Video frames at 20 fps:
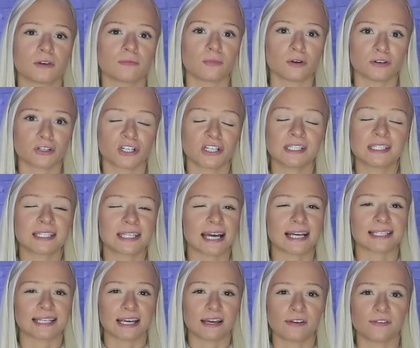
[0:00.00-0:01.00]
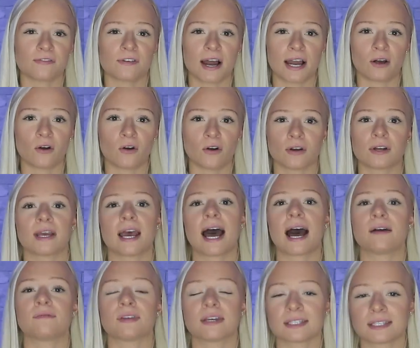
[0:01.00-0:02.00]
emotions as if I already
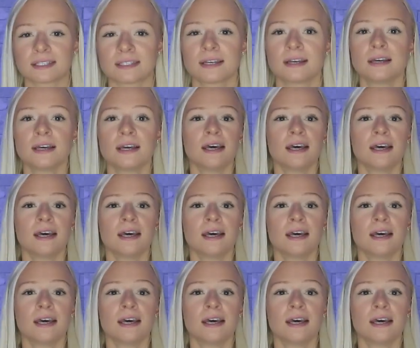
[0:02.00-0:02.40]
have this."